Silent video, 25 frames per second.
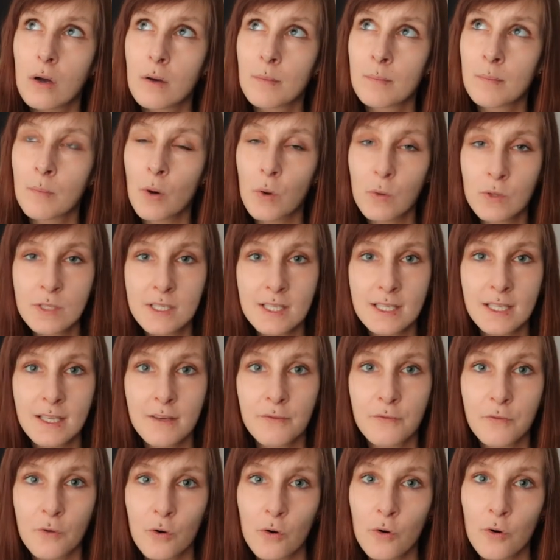
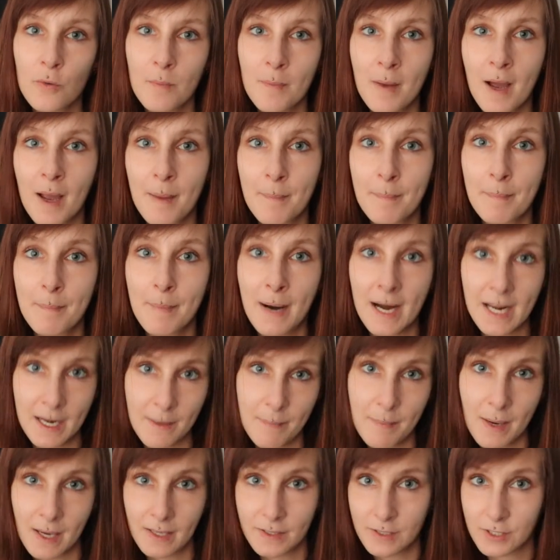mostly for my body
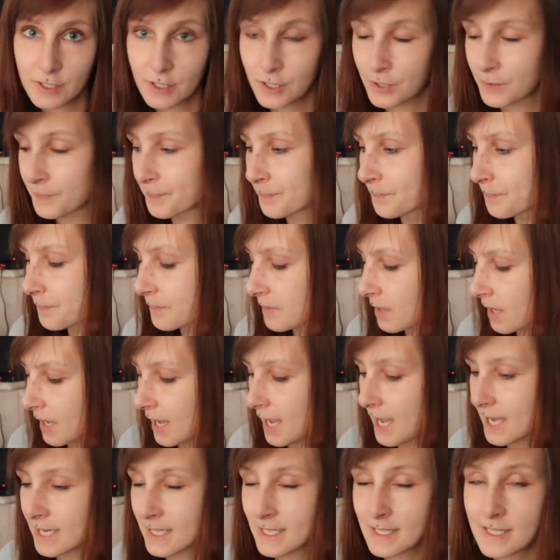butter,
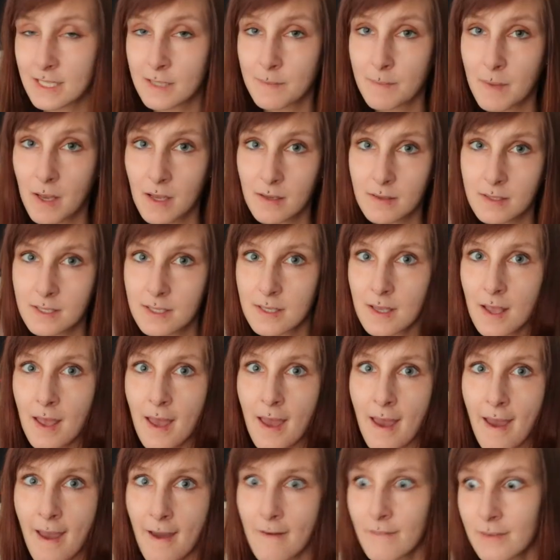and it smells
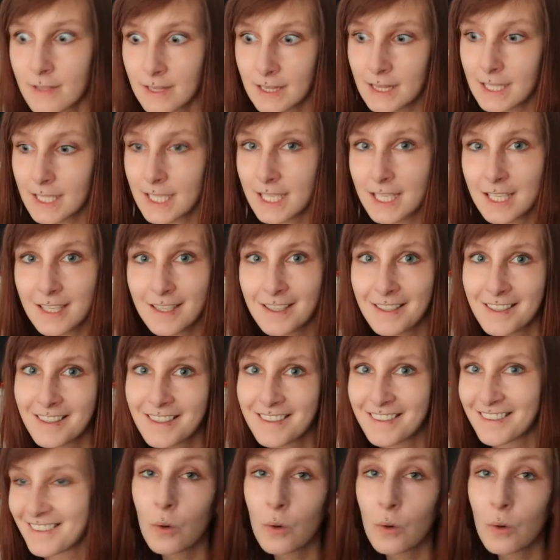heavenly.